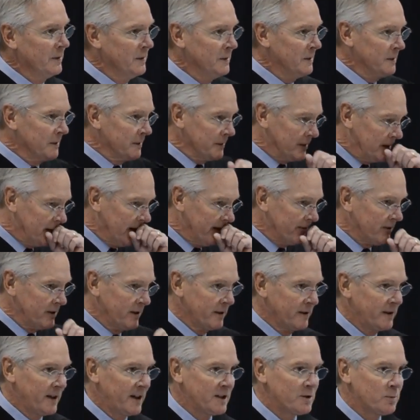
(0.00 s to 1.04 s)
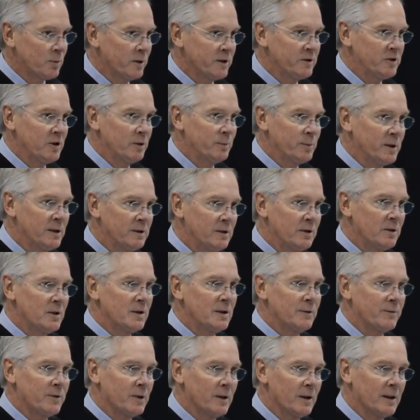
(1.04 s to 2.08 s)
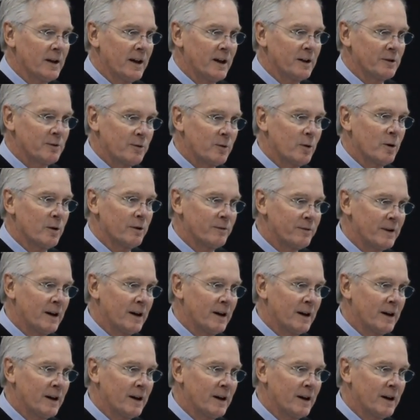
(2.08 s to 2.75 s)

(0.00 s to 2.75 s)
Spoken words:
given that that's what you've been doing for the last 4,